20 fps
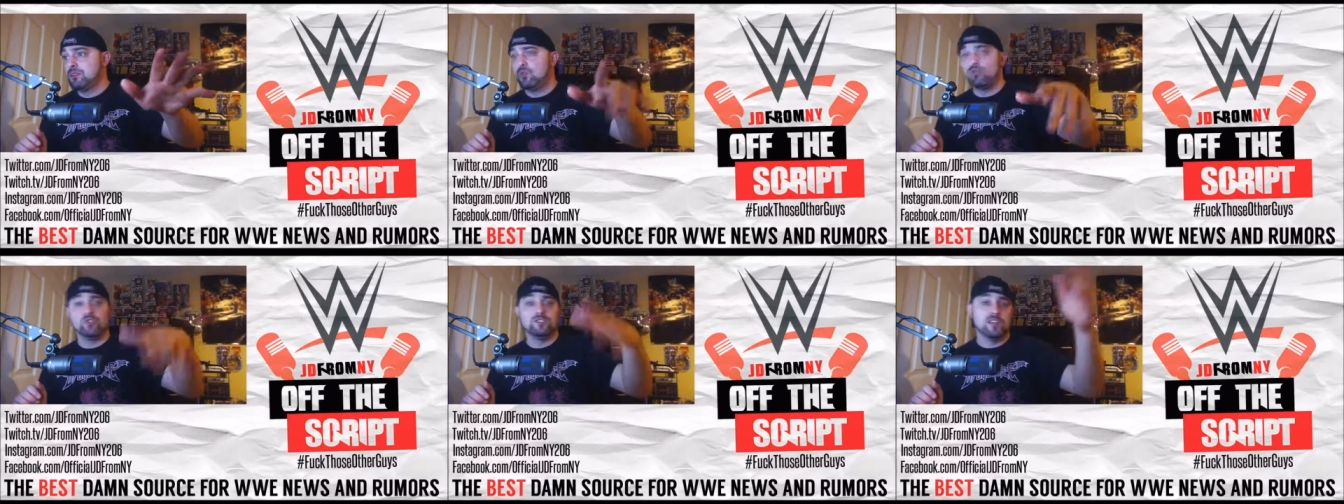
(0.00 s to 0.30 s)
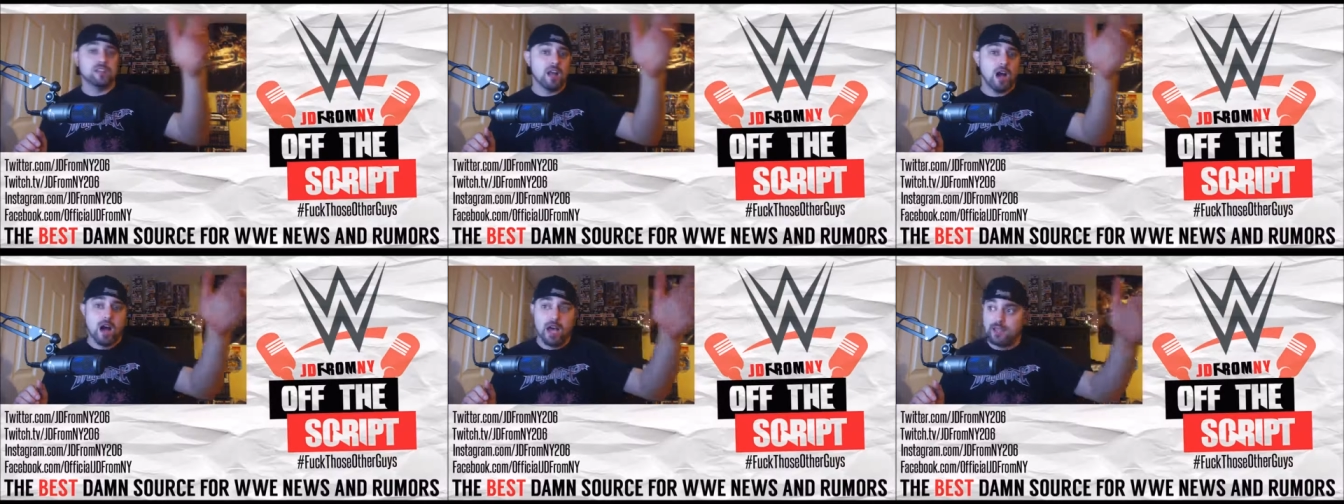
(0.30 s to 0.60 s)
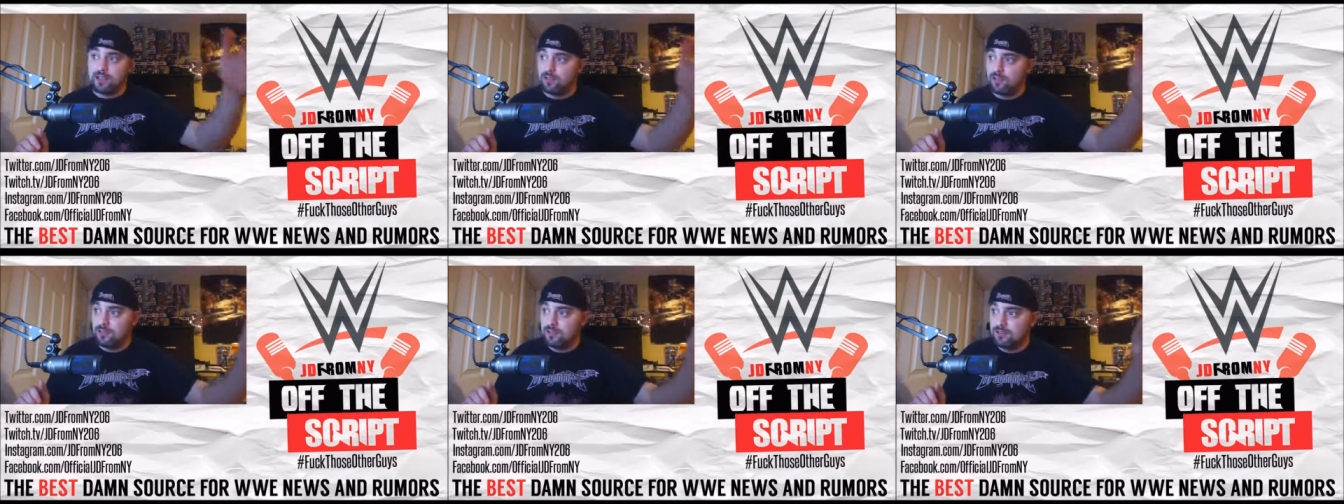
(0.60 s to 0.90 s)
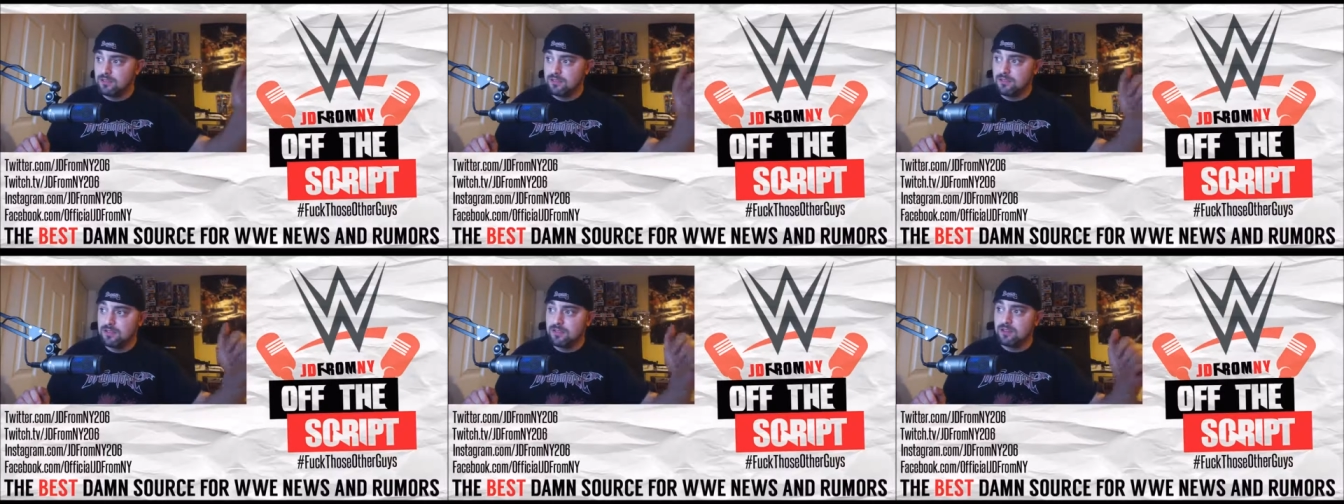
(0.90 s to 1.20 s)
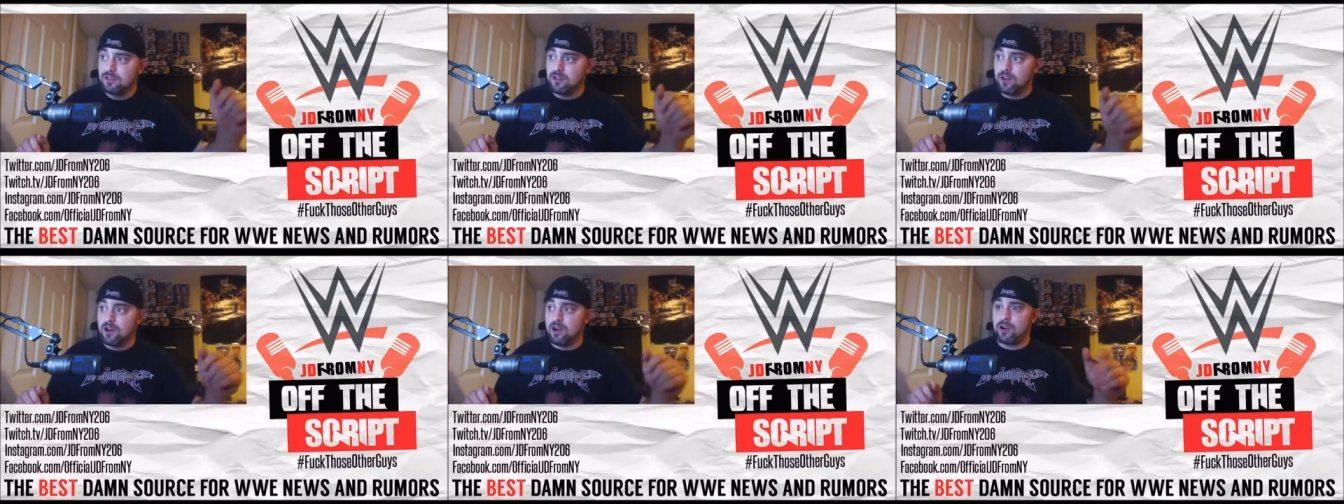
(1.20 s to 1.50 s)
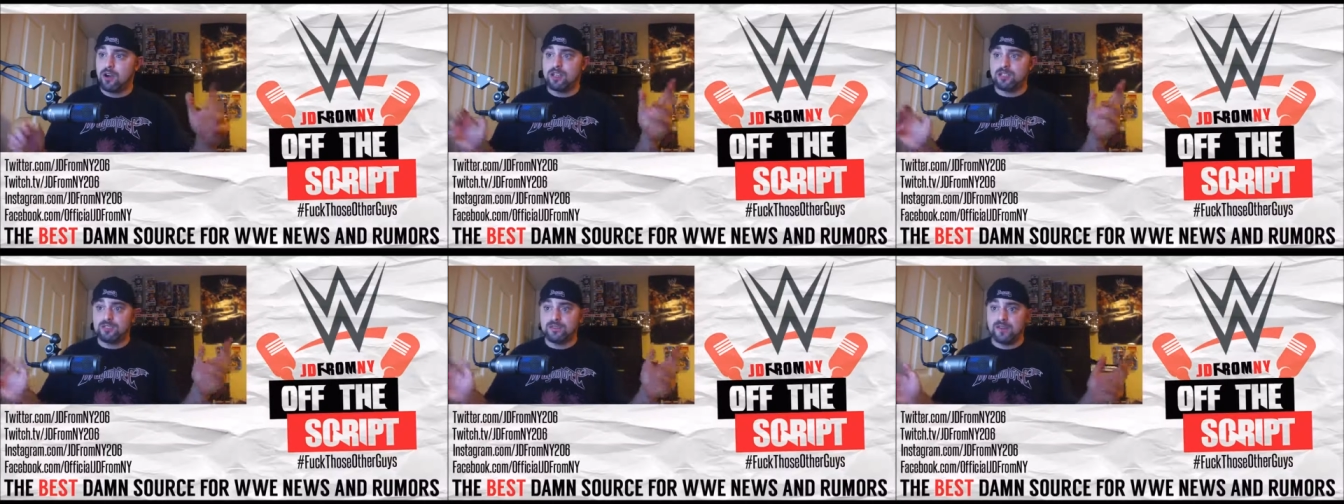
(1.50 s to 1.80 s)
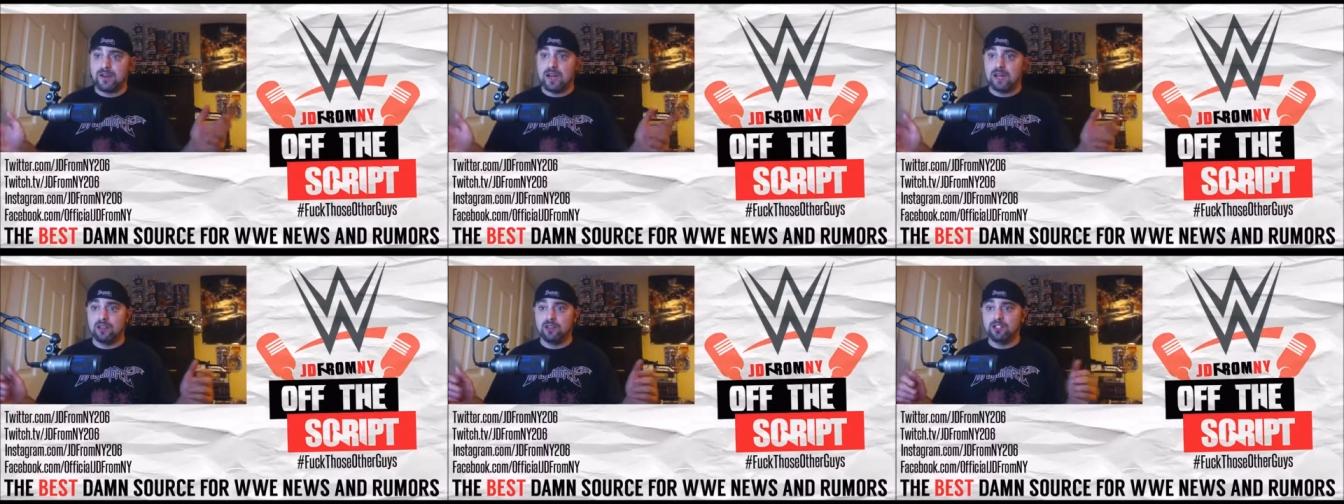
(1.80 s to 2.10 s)
or denial, are as
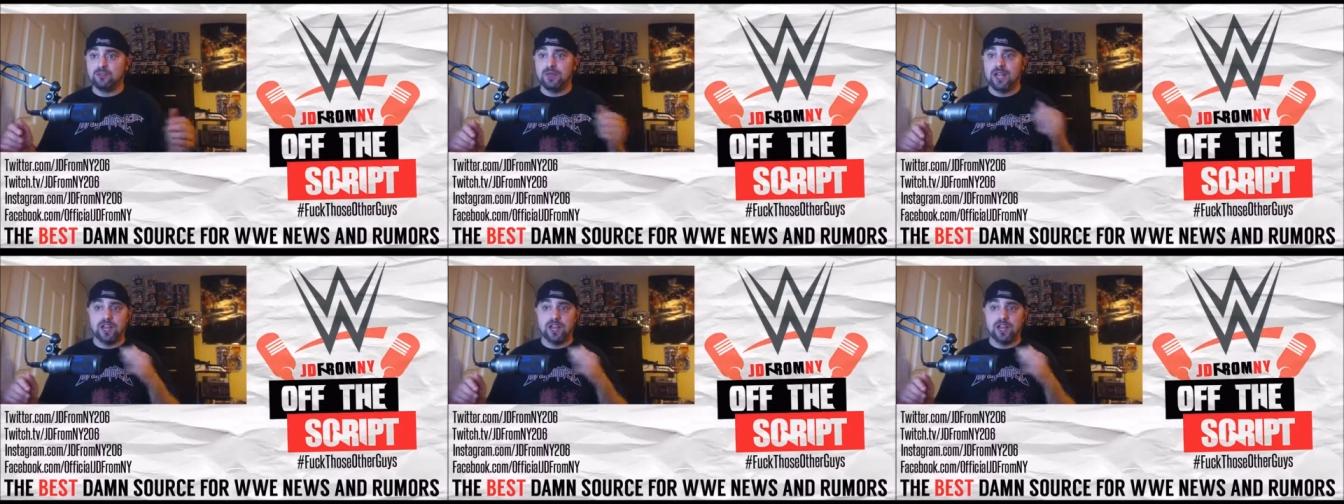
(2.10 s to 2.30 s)
follows.